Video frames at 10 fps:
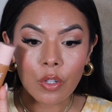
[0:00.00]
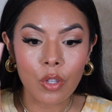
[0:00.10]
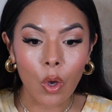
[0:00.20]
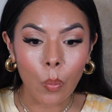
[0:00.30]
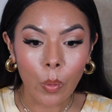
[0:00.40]

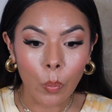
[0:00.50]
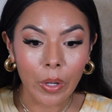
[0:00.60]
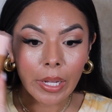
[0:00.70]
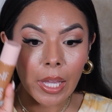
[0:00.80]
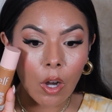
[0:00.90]
So we're
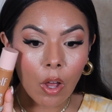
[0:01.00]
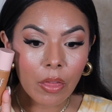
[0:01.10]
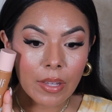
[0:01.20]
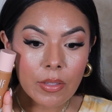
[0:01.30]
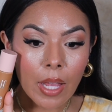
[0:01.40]
wearing it
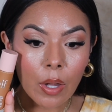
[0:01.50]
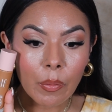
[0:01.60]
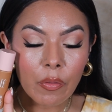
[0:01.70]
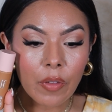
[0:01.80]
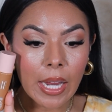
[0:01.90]
on this side of
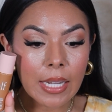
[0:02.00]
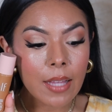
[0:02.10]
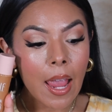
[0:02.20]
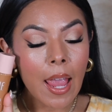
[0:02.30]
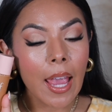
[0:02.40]
our face